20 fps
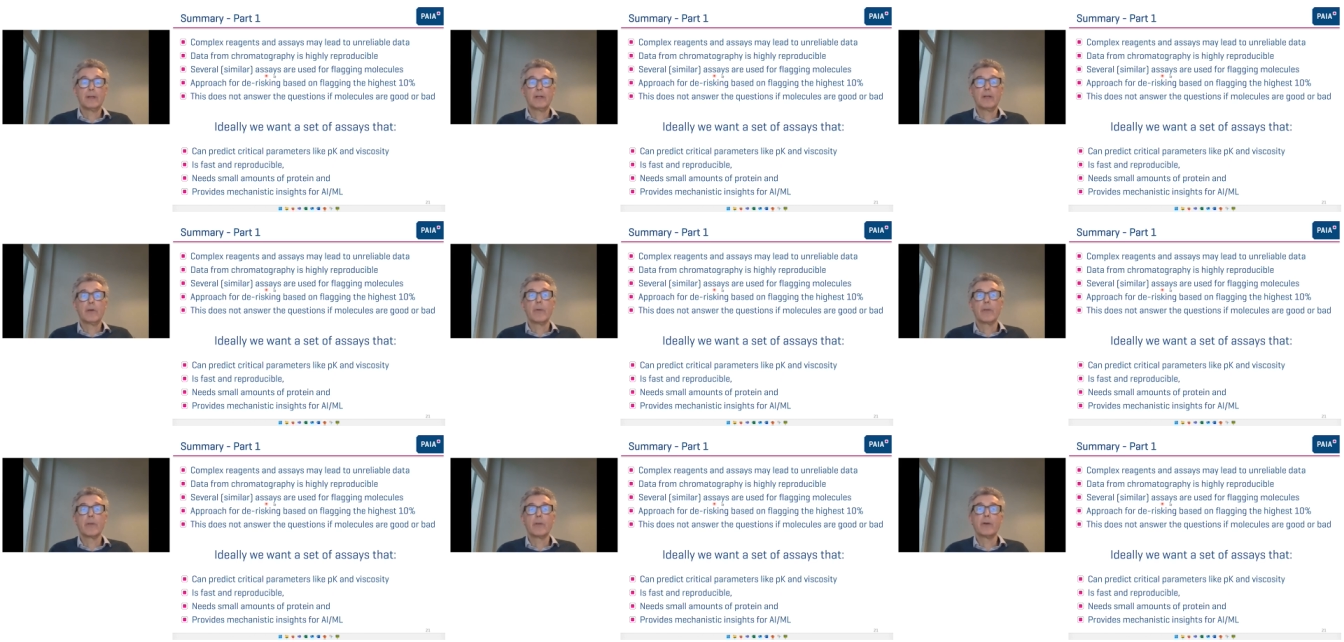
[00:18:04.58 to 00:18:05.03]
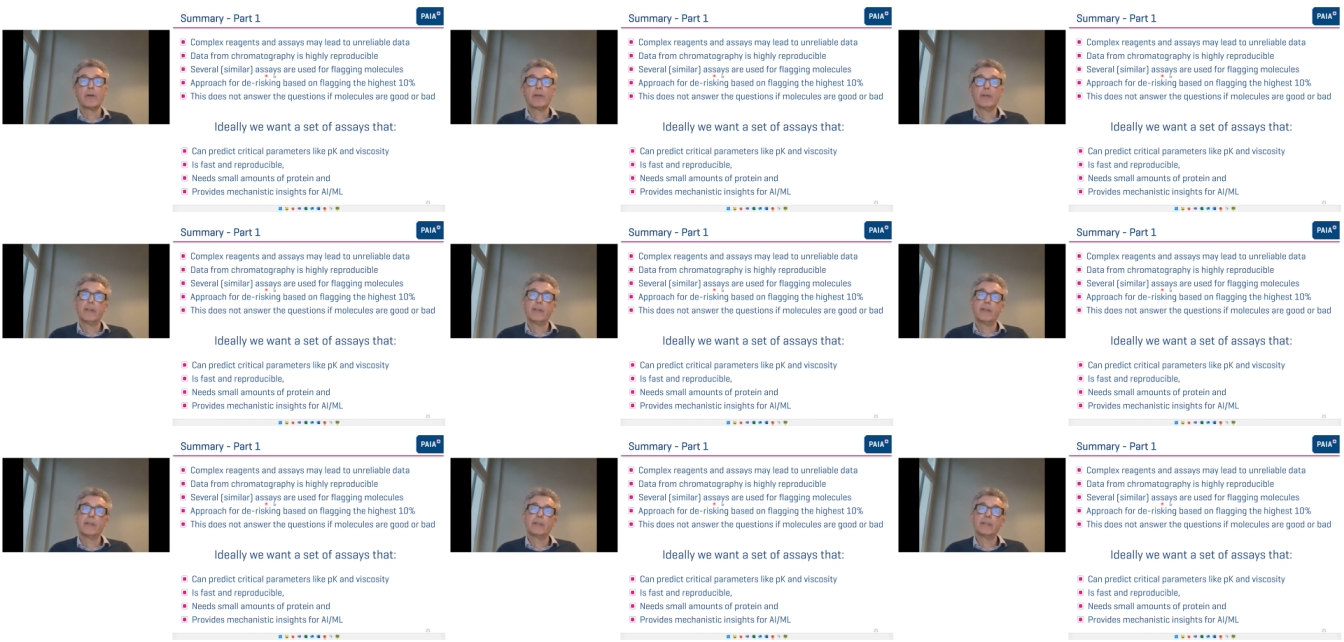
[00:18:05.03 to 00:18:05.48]
going on
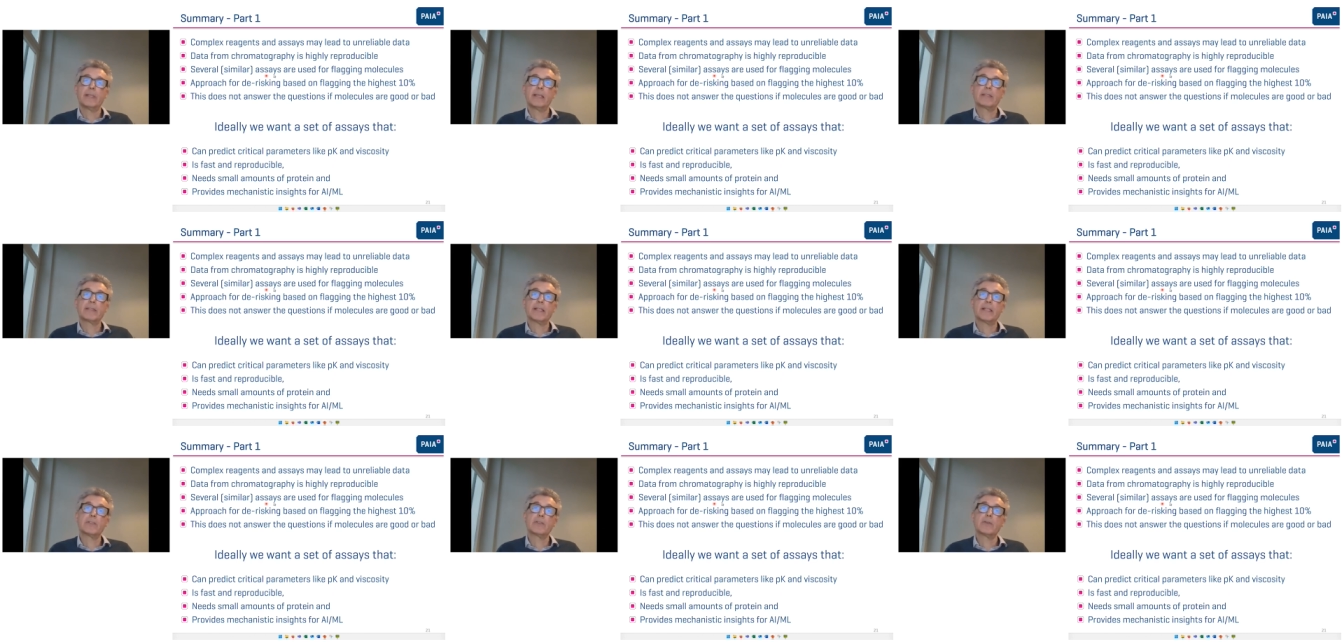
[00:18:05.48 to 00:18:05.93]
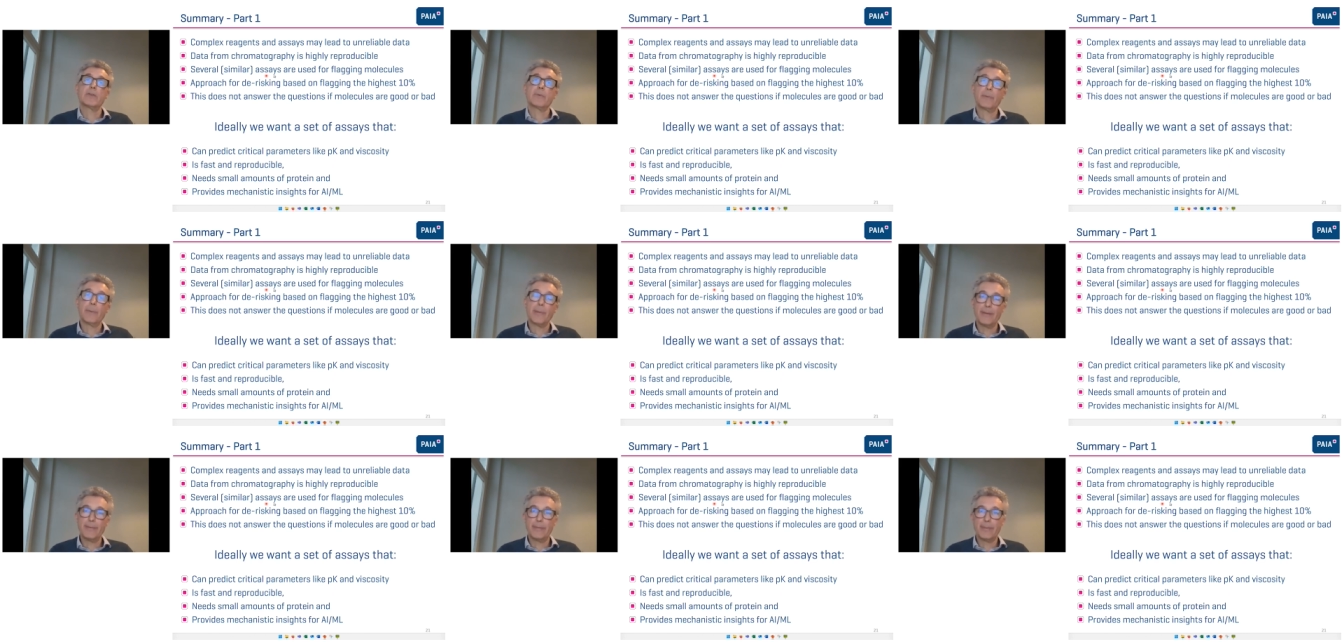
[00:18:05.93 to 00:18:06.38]
in this assay, so
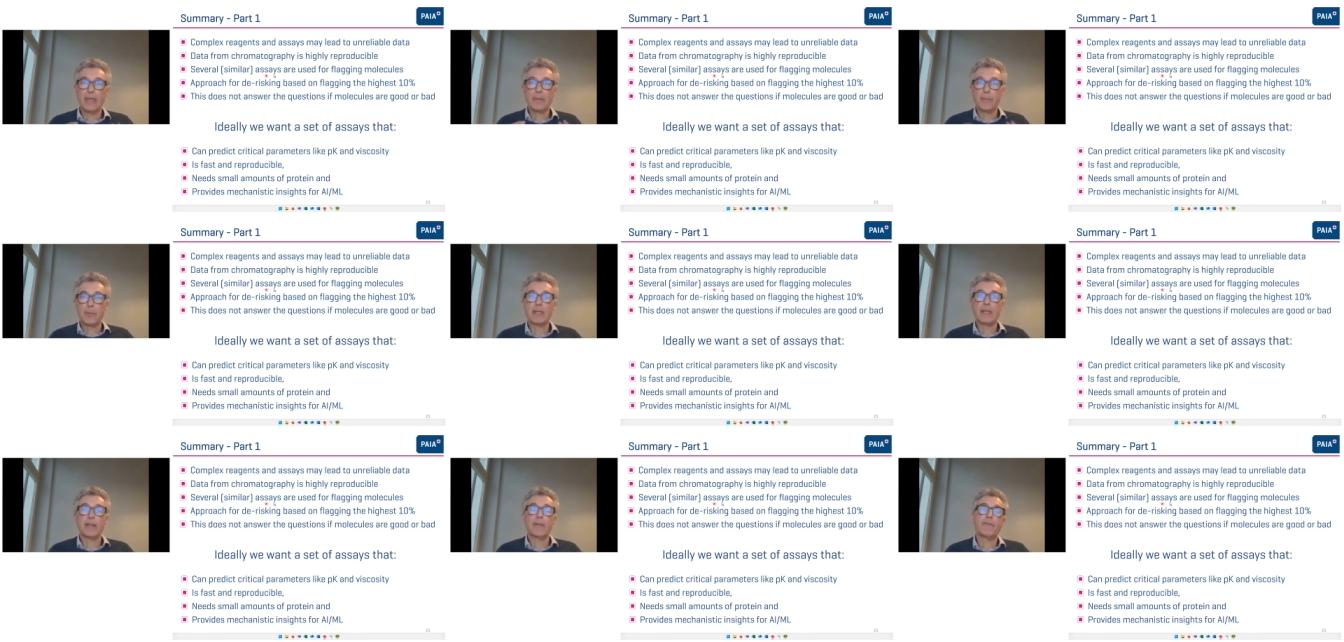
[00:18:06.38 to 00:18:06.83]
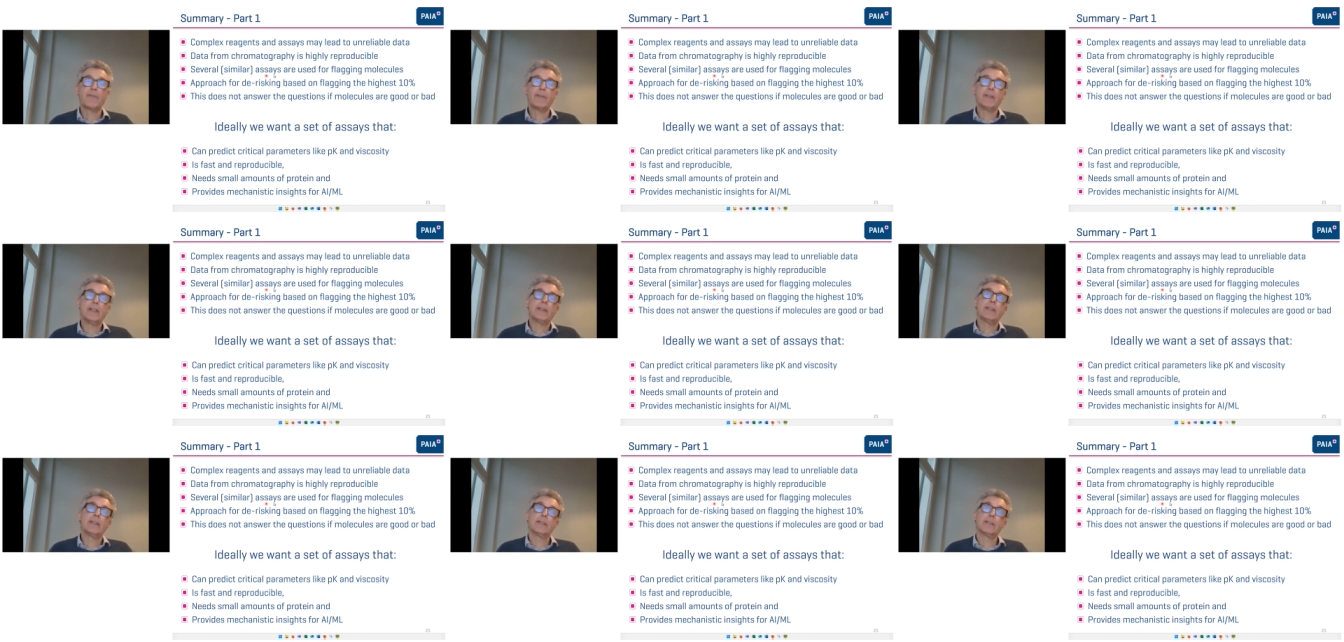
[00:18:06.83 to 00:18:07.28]
that we can
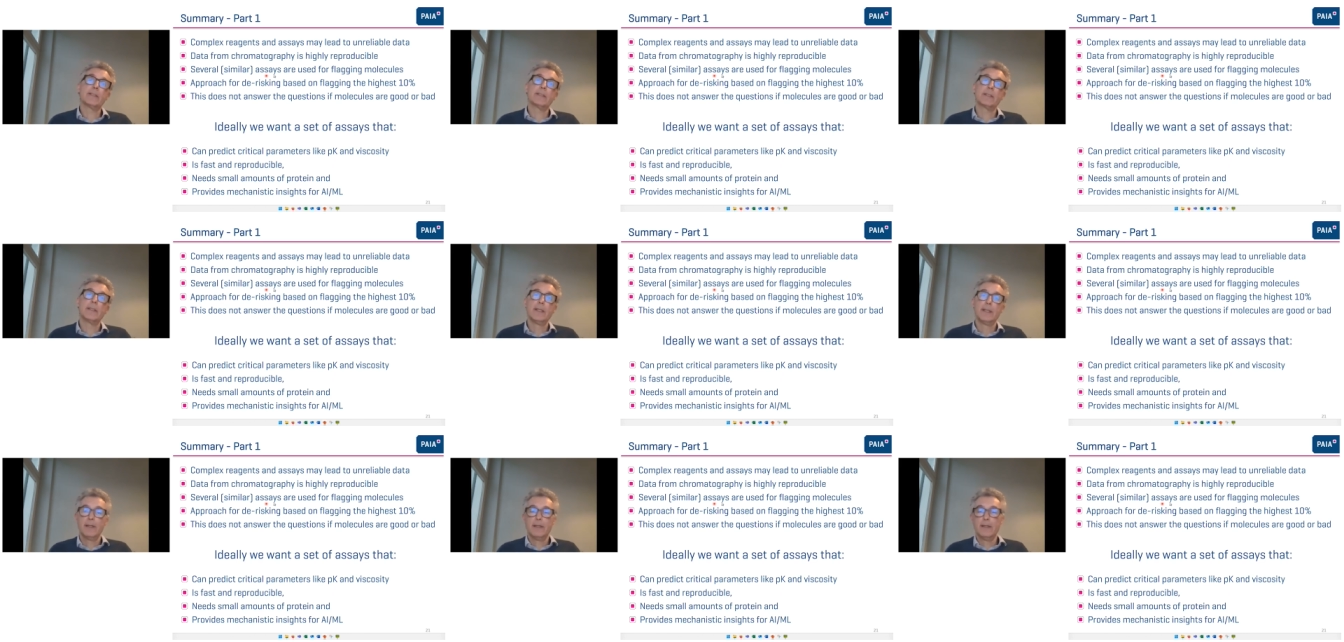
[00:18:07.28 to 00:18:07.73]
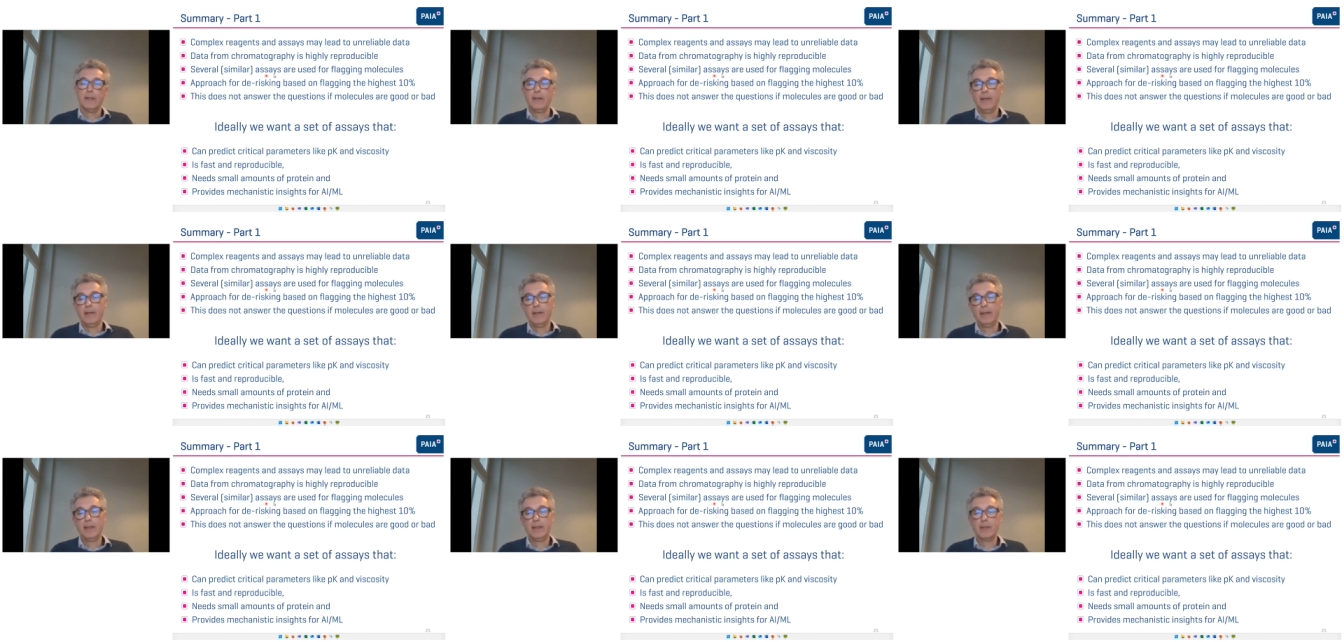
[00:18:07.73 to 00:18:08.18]
feed this
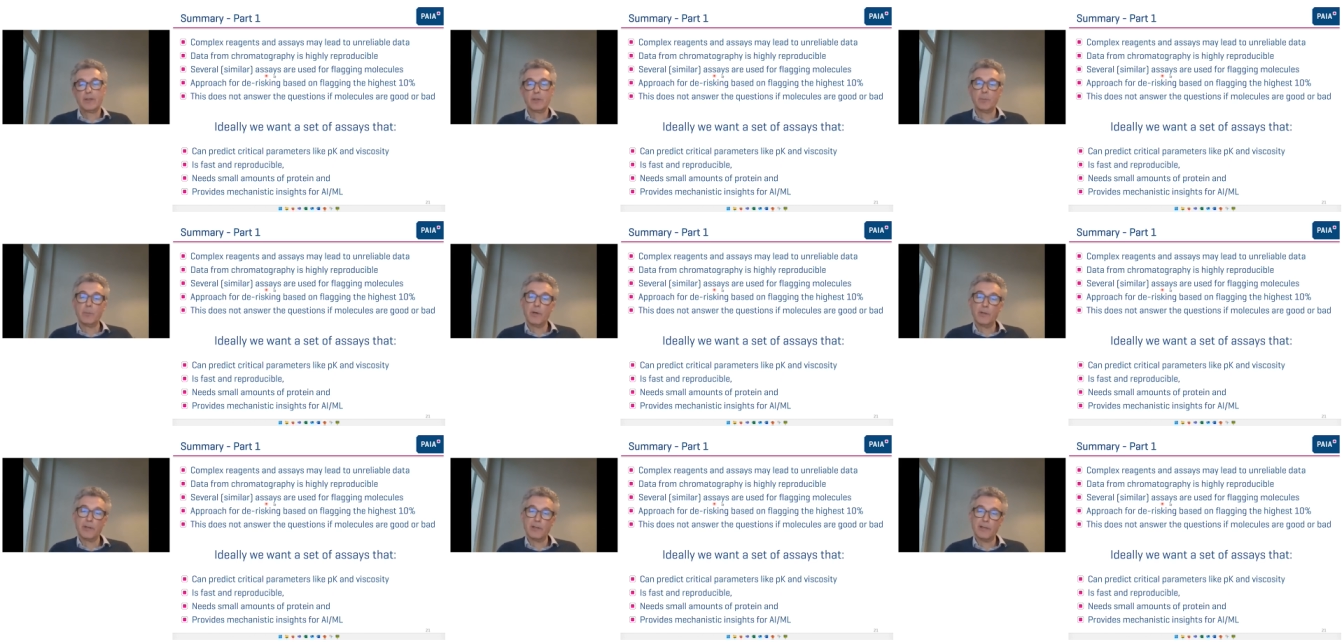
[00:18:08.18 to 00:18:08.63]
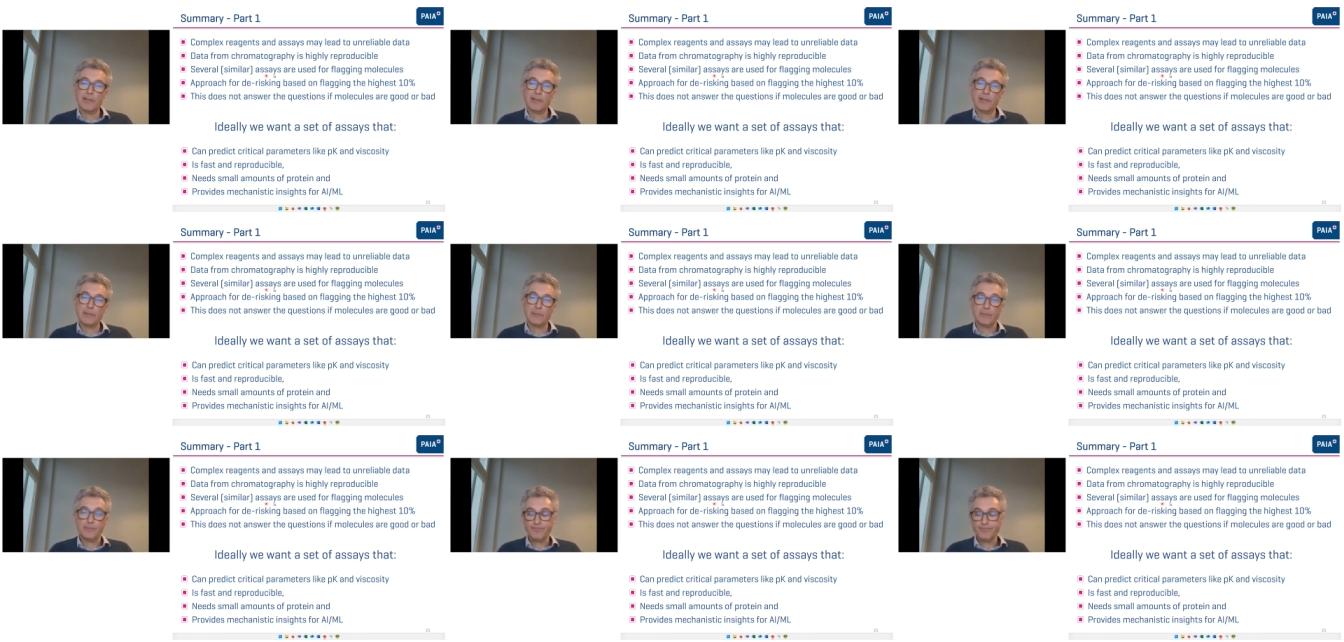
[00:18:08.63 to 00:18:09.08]
into models.